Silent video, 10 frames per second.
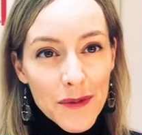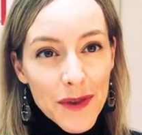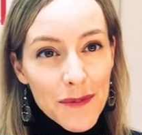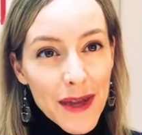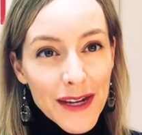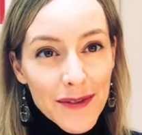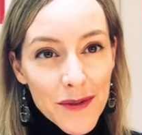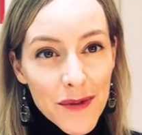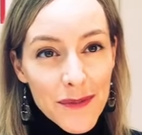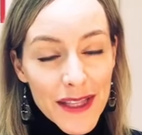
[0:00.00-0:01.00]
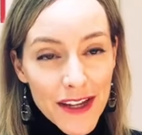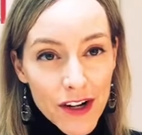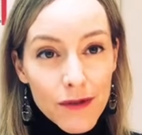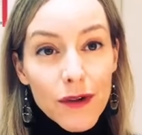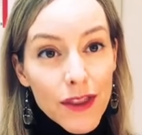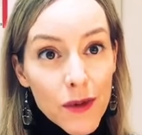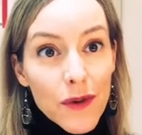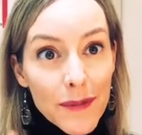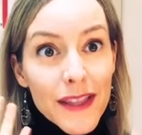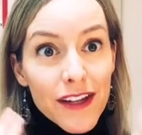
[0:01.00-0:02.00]
with many of the women
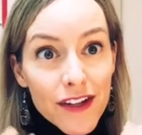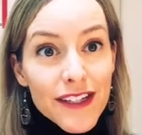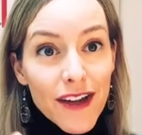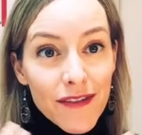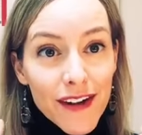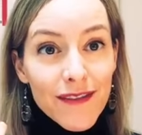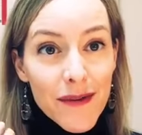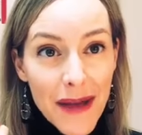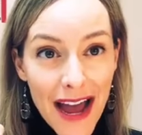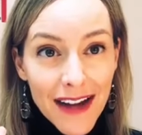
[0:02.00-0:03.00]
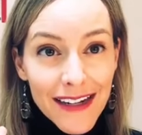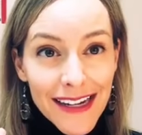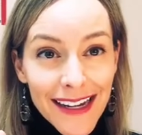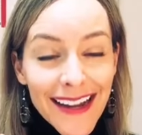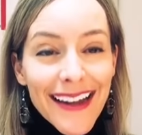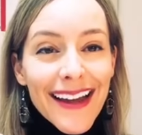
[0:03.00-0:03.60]
that are suffering from acne.